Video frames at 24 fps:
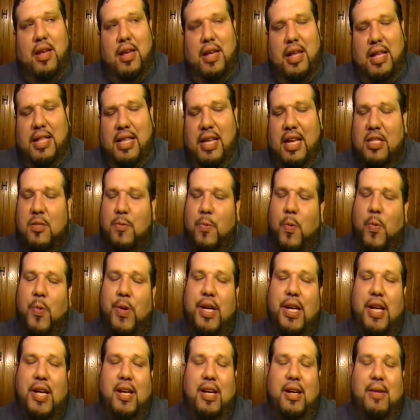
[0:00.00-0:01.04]
at this
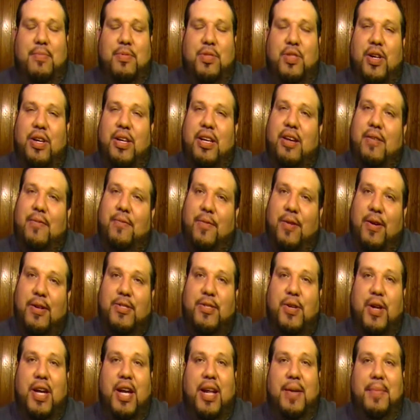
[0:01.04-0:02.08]
point, I'm starting to get
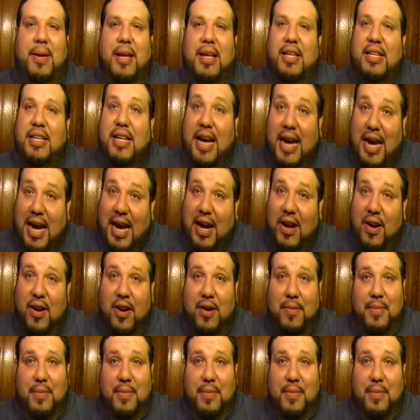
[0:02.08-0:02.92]
frustrated. I'm getting tired.